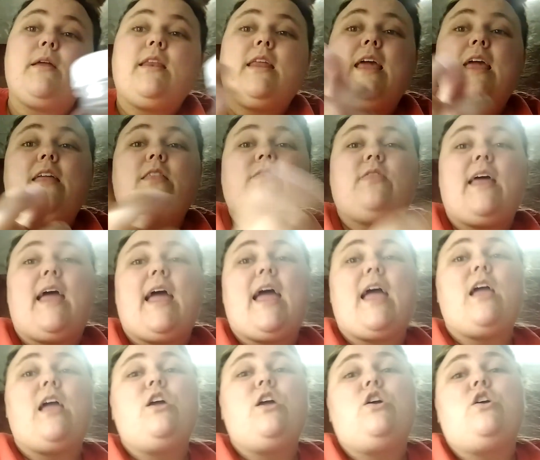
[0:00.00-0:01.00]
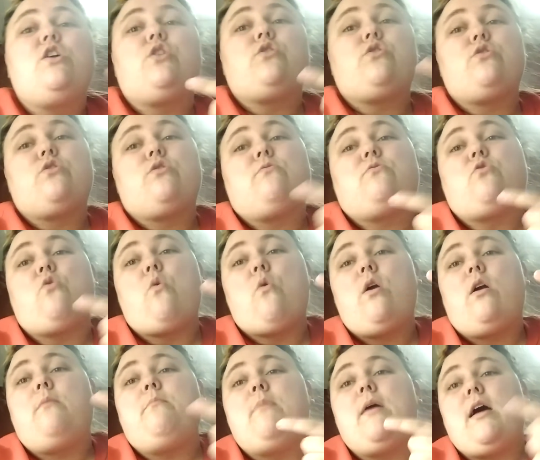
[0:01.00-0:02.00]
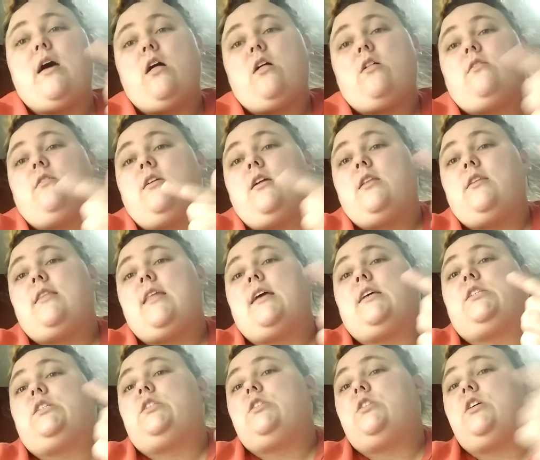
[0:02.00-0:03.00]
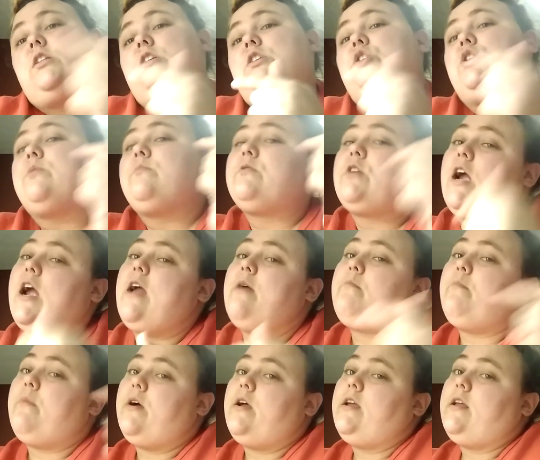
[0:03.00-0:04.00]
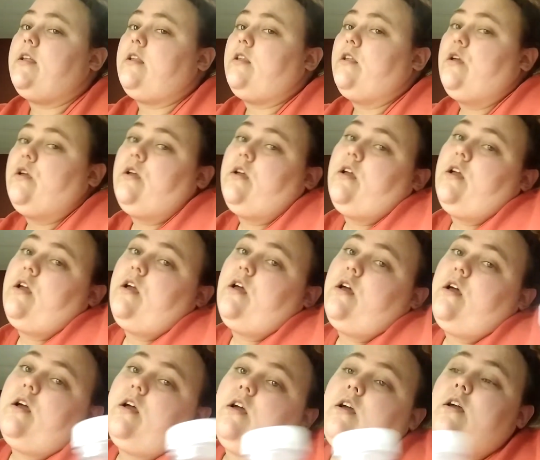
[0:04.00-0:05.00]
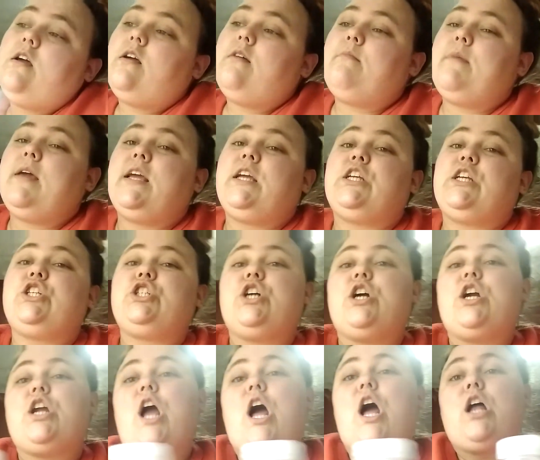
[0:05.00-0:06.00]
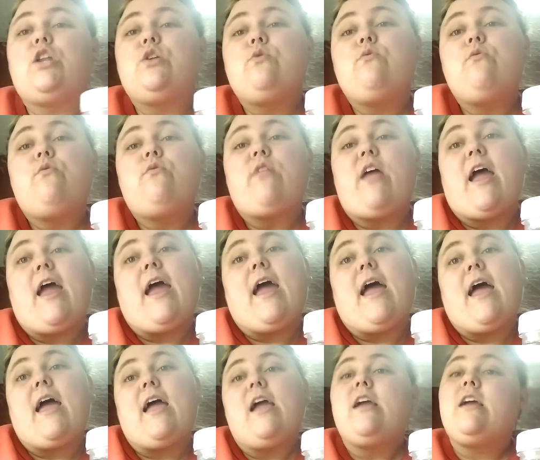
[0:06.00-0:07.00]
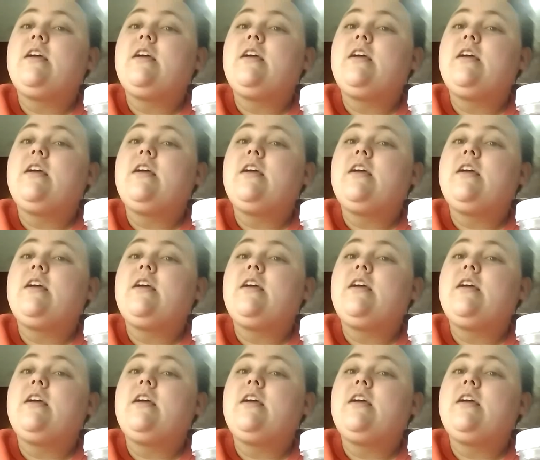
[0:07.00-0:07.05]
and hit that doorbell next to the subscribe button. Make sure y'all do that.